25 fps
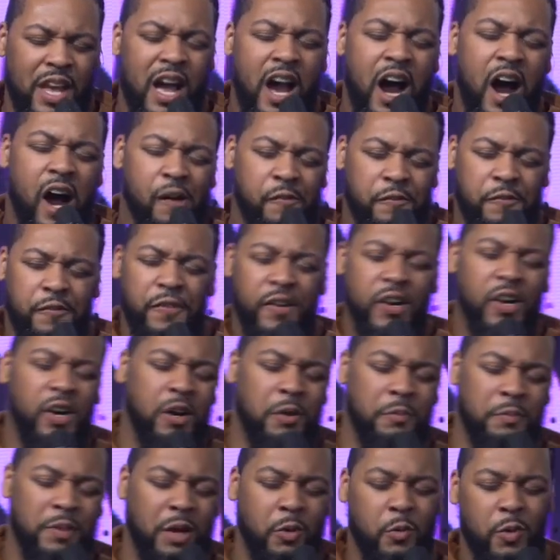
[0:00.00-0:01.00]

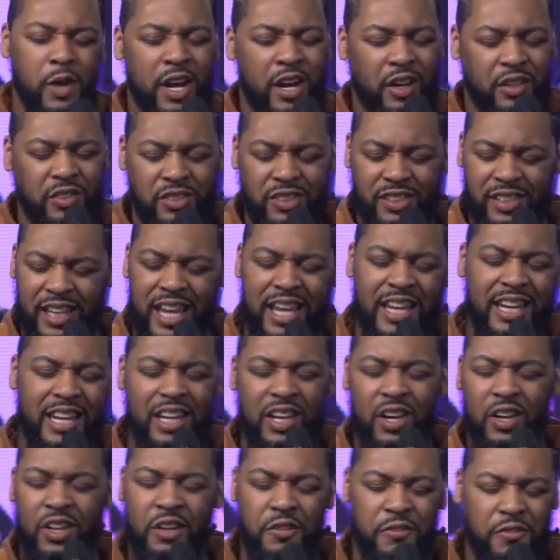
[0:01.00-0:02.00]
affirm that we are standing
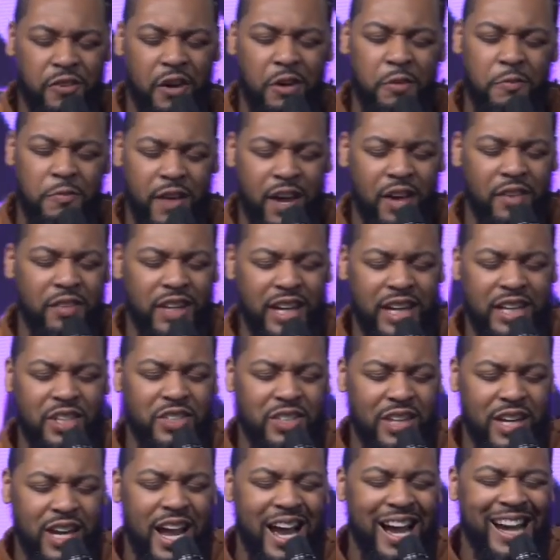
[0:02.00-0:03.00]
on the firm
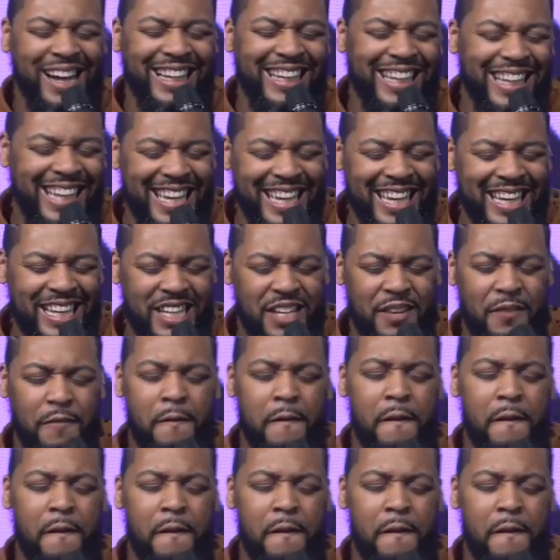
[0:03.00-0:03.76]
foundation again,